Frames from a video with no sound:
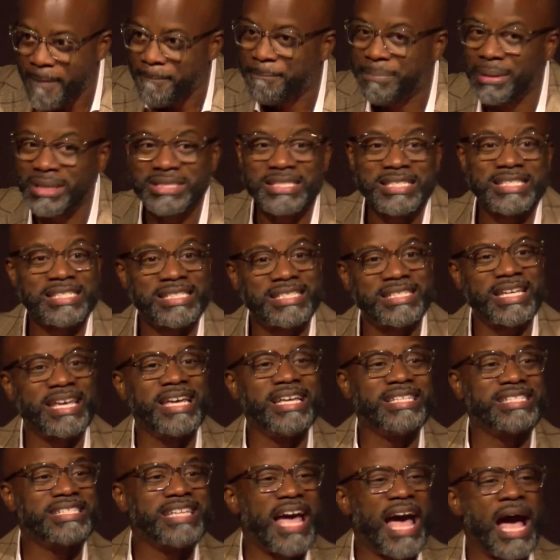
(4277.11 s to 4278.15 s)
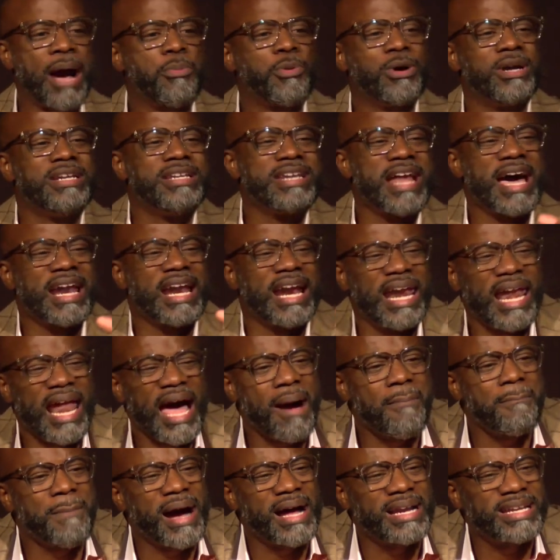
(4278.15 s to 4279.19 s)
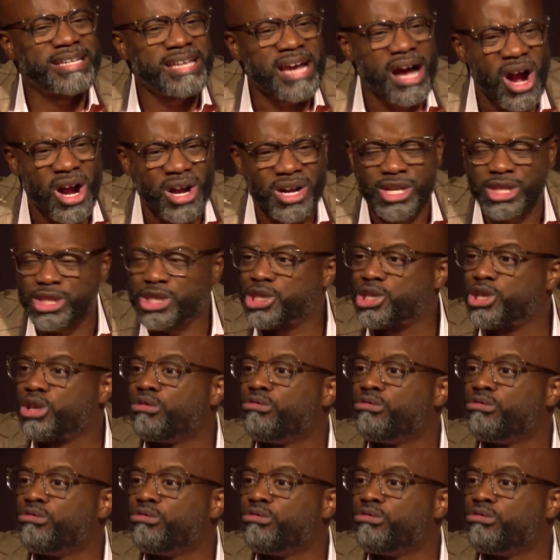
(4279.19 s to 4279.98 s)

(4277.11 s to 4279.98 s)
But since I would not allow my darkness to